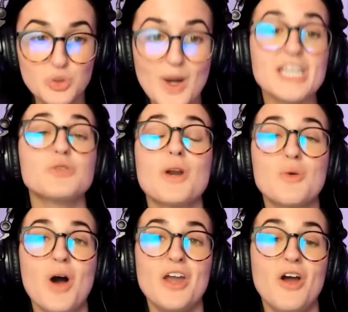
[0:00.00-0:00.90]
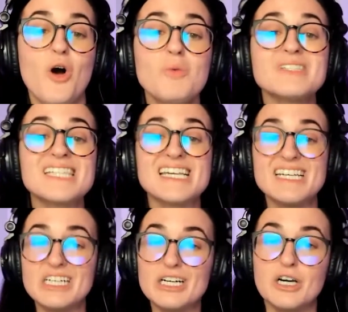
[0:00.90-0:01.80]
2021, almost a
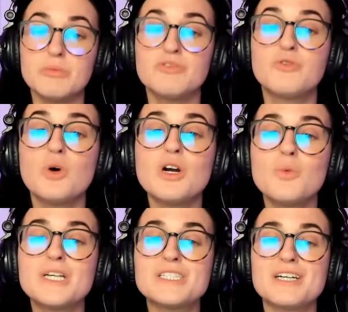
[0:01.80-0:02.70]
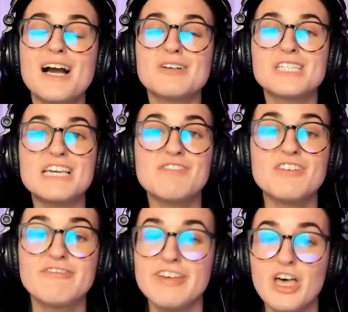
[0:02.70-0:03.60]
year ago, before Winter House
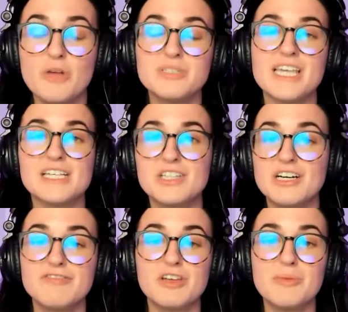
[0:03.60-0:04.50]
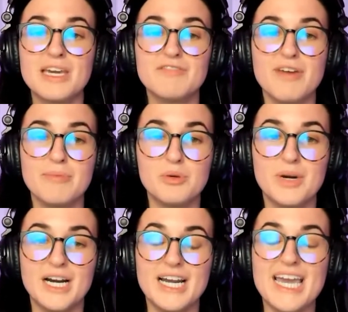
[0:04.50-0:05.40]
even filmed, they started filming in
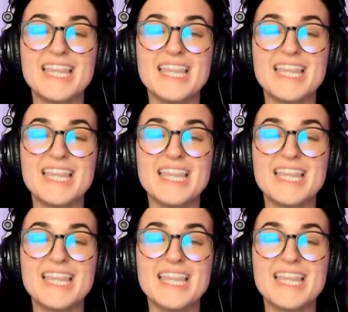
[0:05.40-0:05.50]
February.